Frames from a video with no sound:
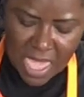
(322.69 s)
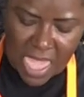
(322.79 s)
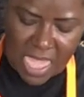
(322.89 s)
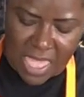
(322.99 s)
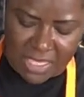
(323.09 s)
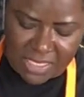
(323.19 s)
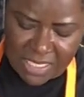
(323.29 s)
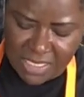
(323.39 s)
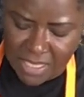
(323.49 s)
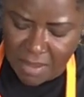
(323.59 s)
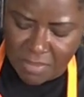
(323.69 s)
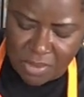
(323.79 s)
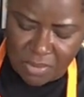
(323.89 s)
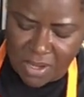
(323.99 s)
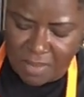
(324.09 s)
And since I'm
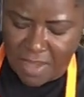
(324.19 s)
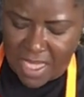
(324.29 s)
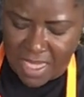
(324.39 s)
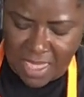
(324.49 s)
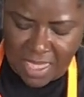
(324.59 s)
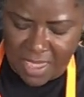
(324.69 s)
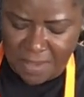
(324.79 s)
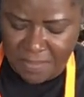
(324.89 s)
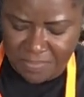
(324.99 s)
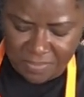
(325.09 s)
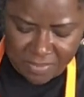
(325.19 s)
doing it by hand,